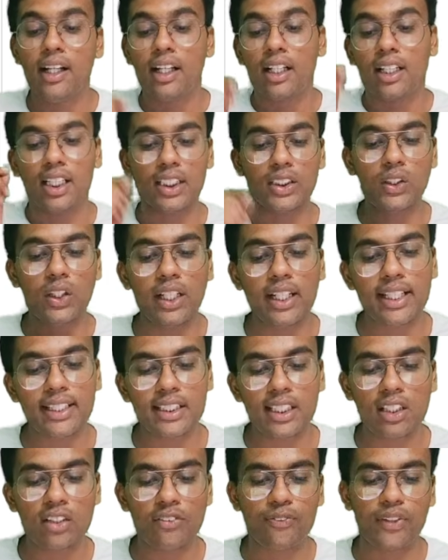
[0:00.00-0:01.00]

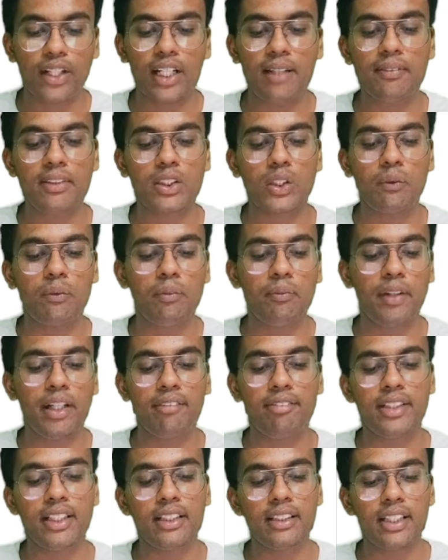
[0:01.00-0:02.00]
Consolidation of claim is to be made
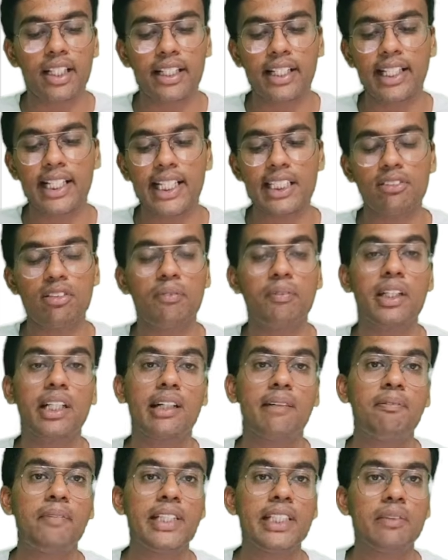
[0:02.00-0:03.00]
within 30 days from the
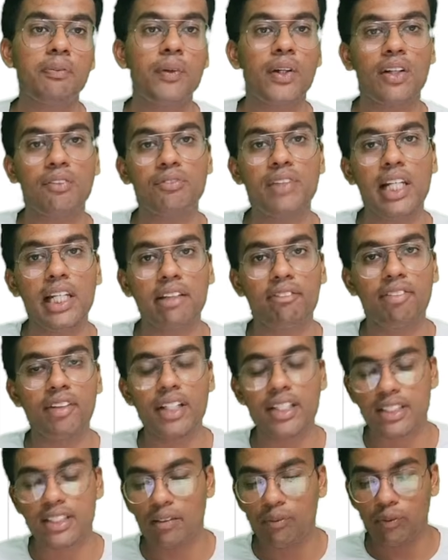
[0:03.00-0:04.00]
commencement of the
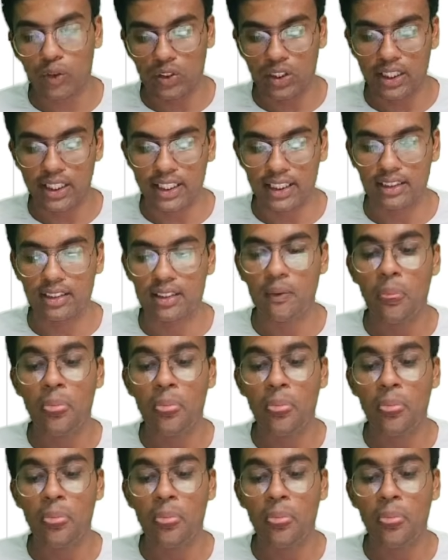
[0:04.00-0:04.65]
liquidation proceedings.